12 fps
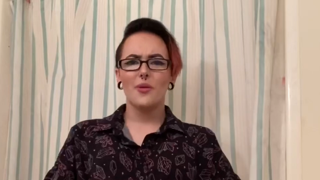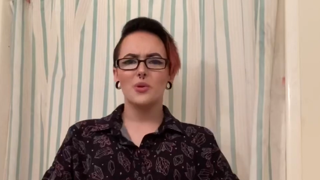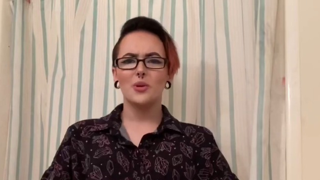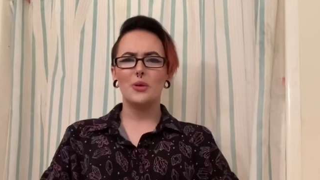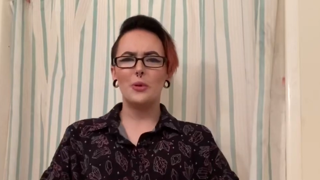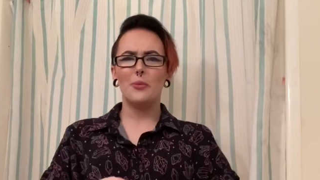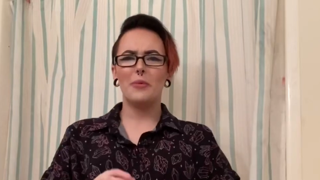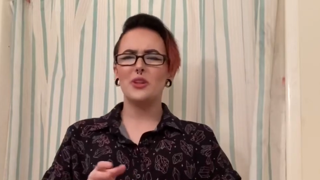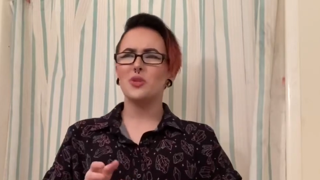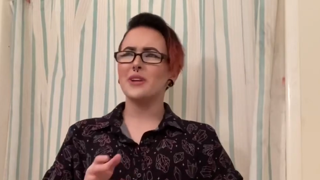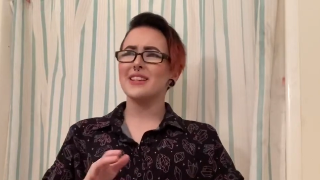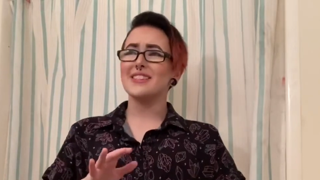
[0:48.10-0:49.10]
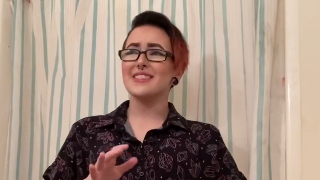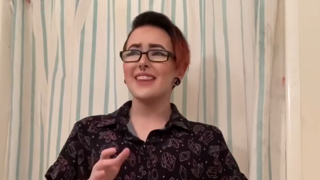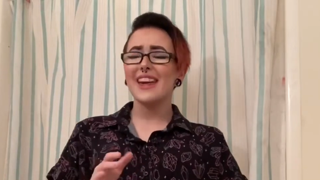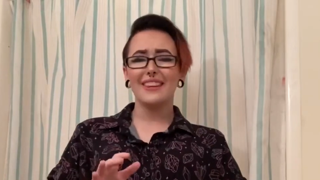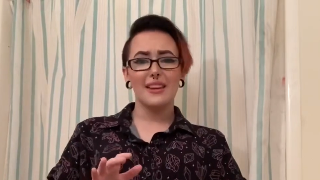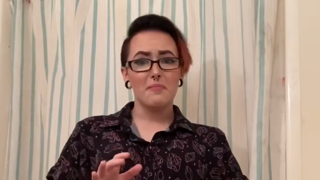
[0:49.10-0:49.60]
will be doing a
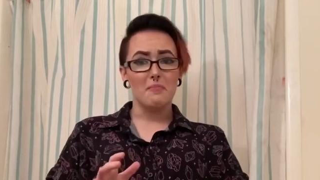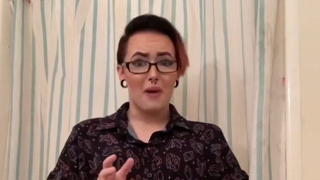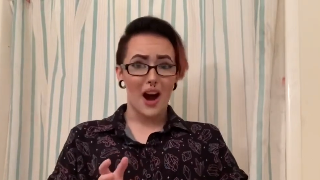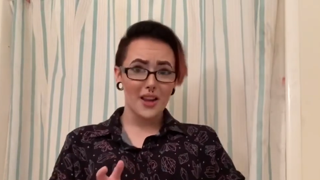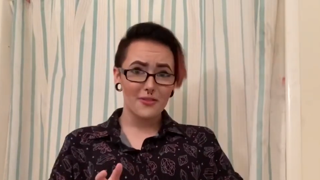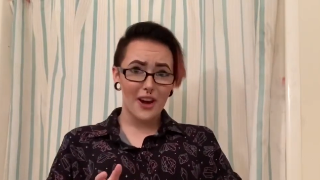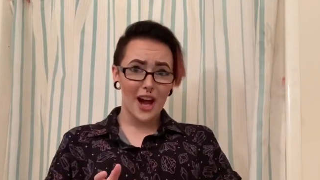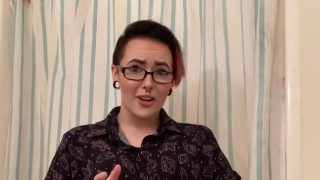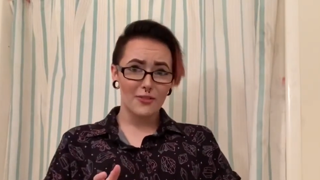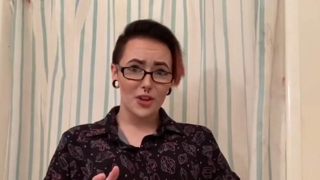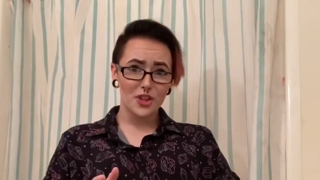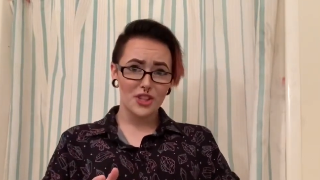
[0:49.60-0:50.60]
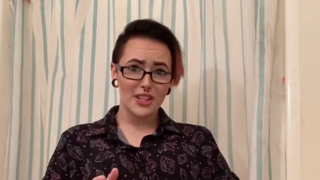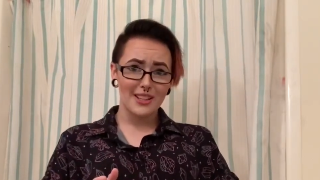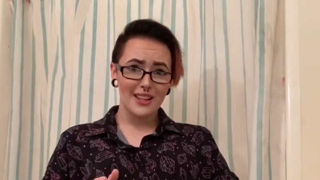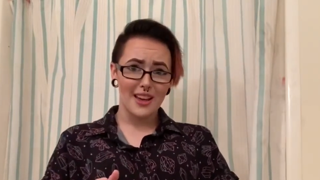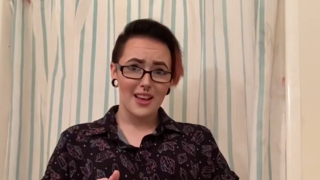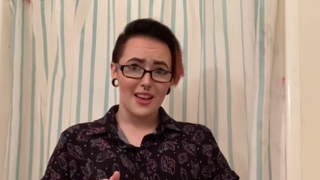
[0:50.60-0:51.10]
slightly modified
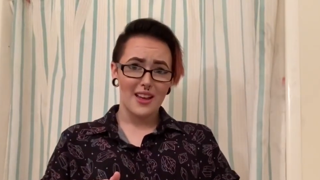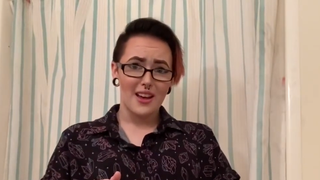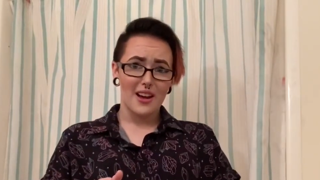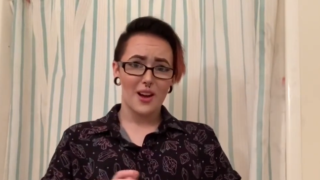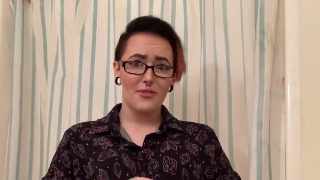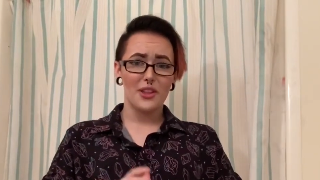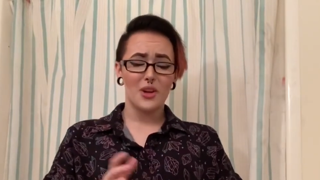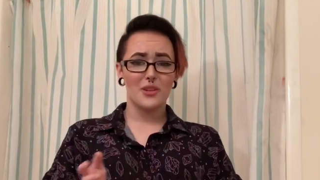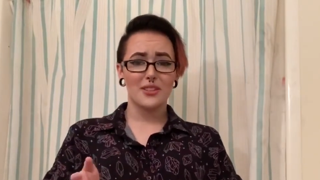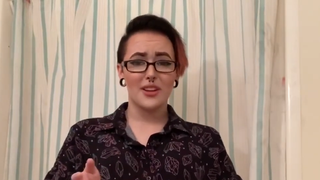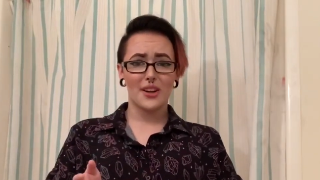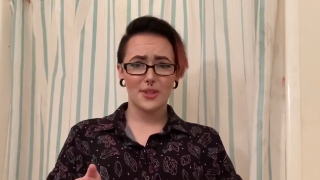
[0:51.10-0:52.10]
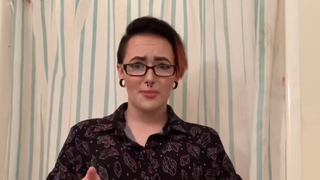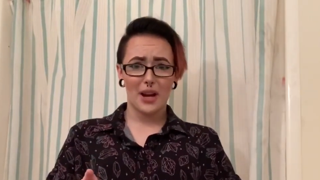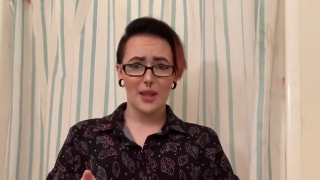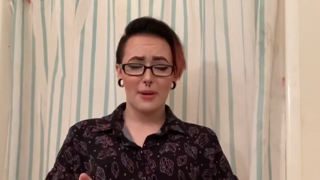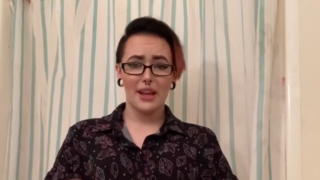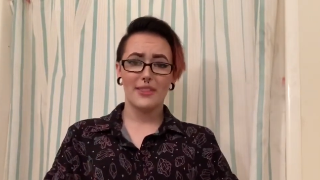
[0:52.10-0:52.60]
version of the Unus Annus body
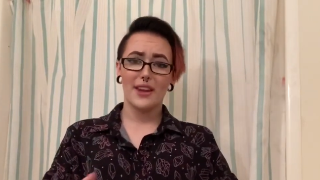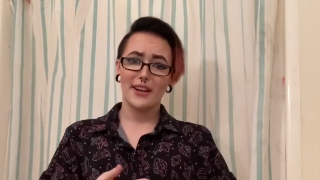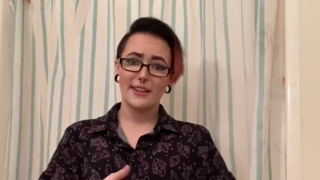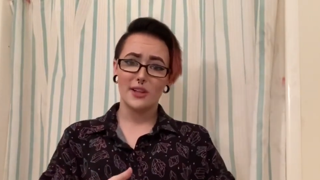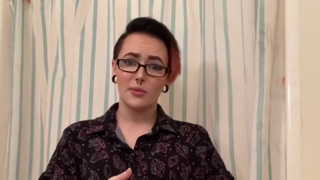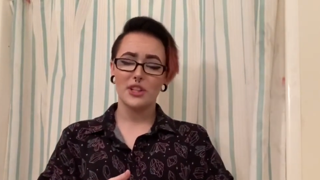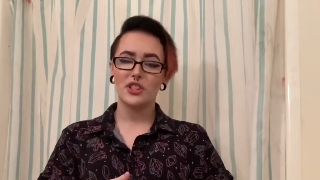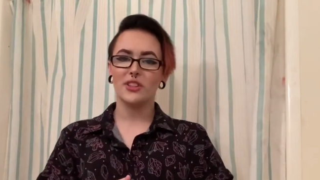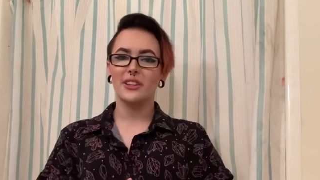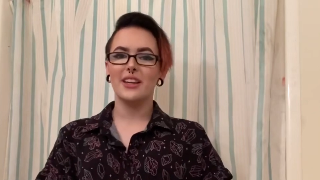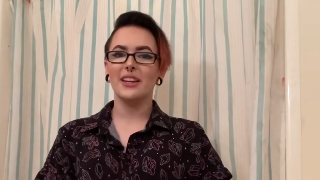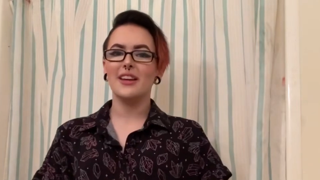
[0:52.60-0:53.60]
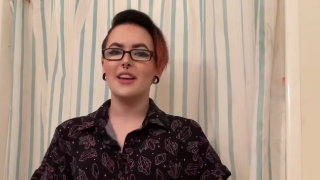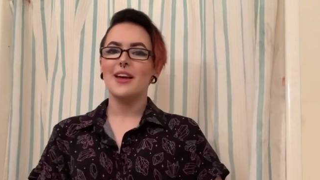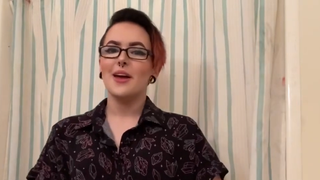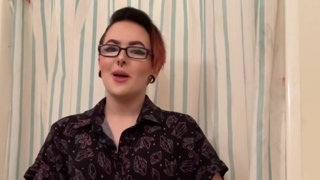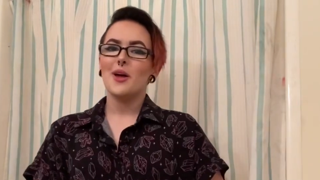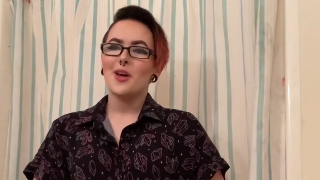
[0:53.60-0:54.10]
paint that I did originally,
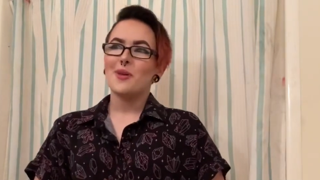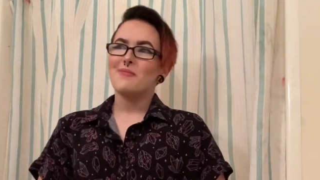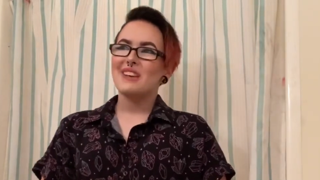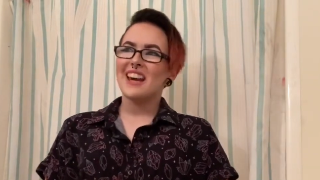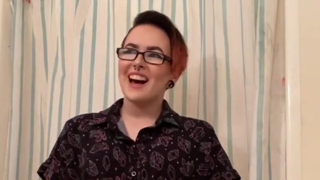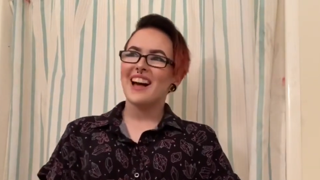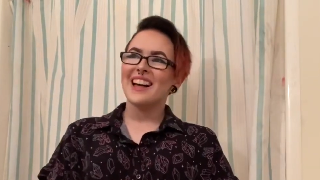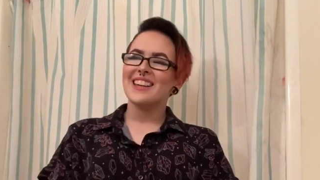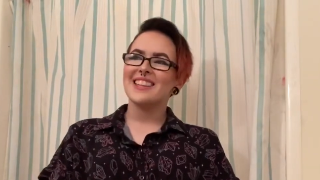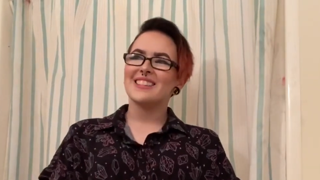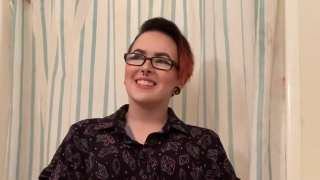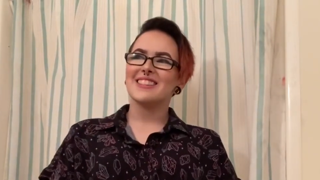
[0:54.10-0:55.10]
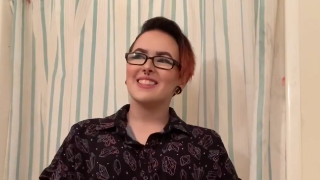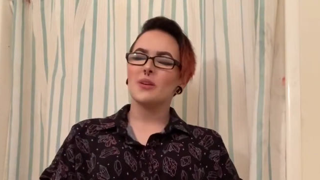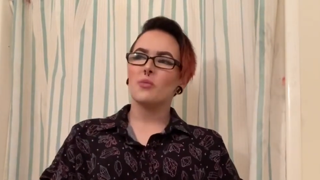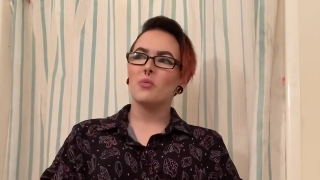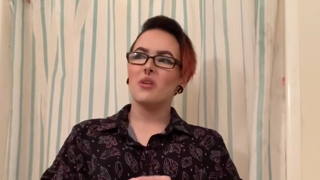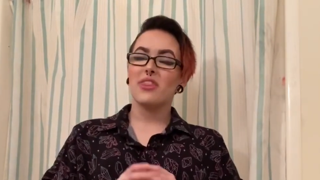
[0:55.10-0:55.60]
because
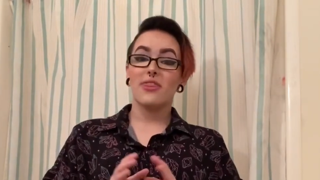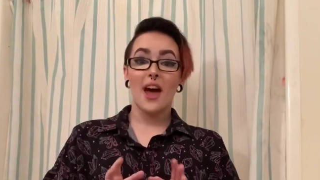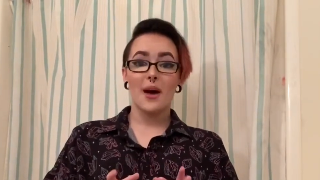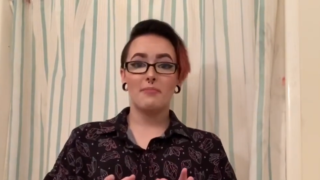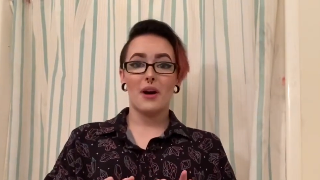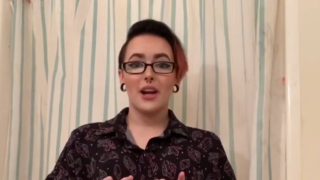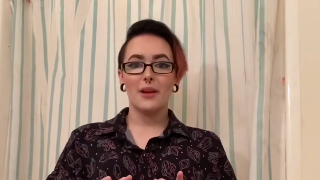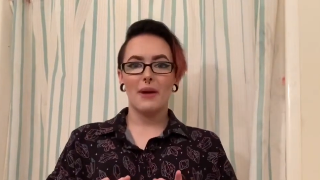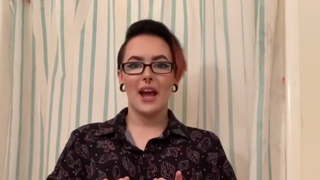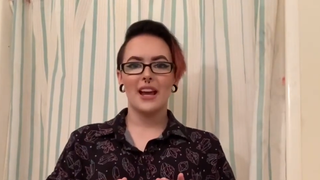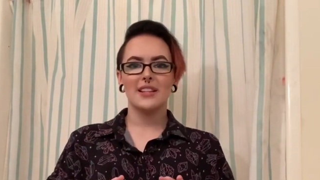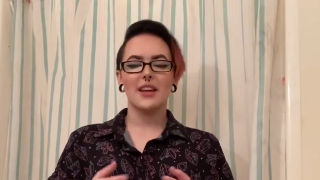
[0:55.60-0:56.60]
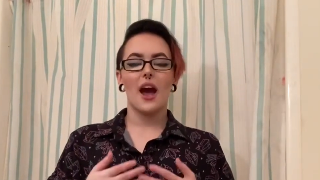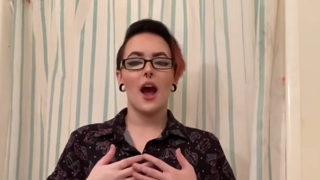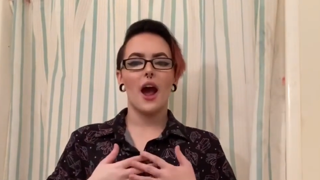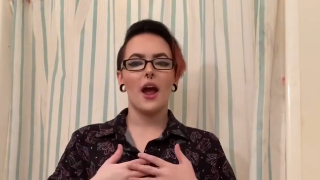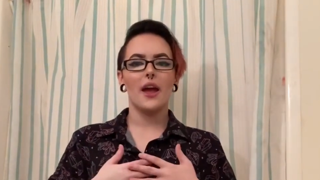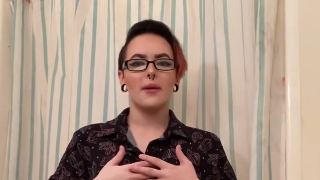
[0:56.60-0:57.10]
with that body paint,
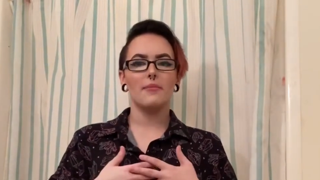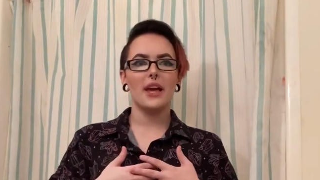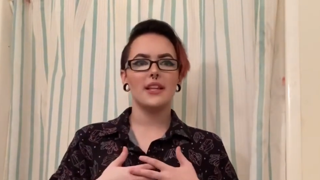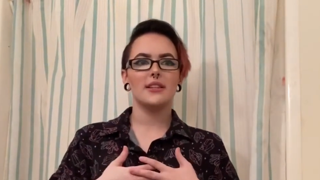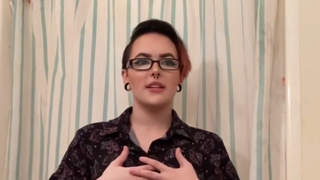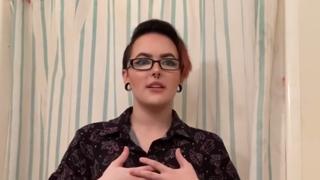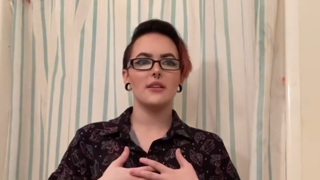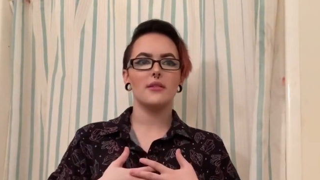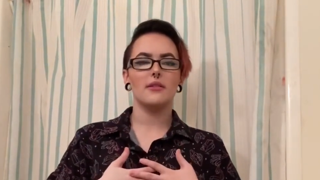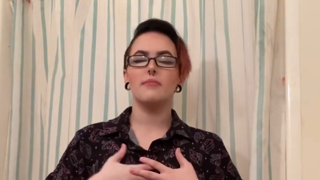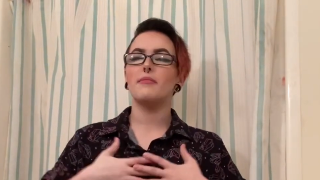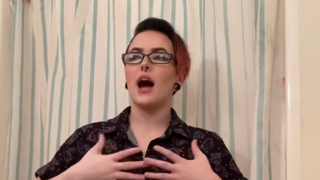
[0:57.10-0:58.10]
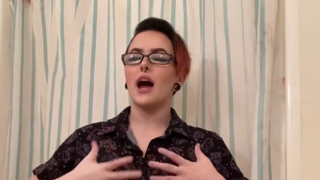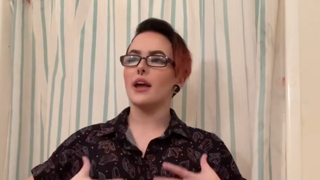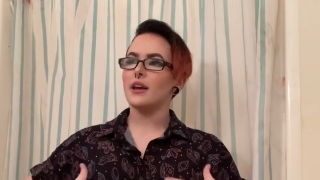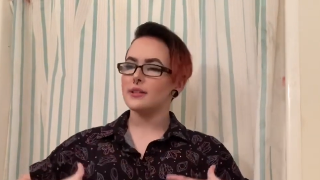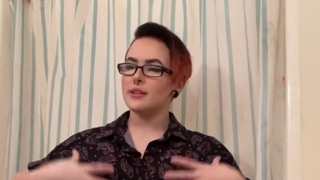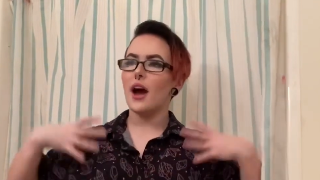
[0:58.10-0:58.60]
I painted my
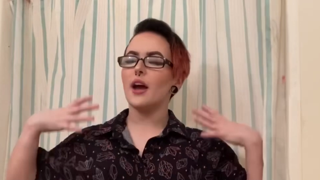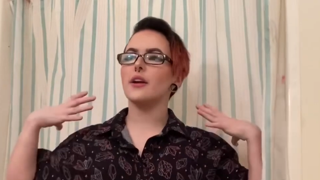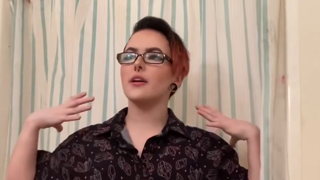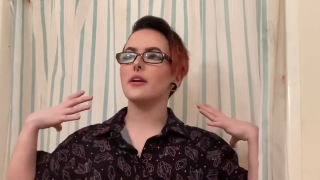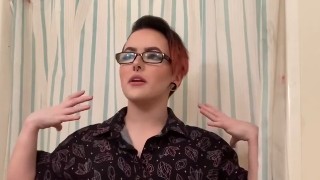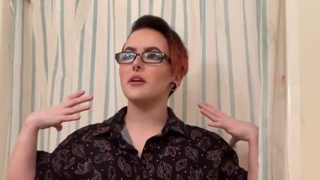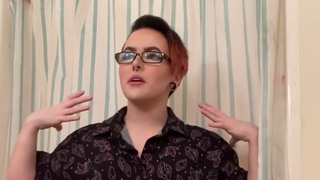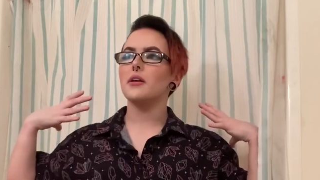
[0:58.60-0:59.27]
entire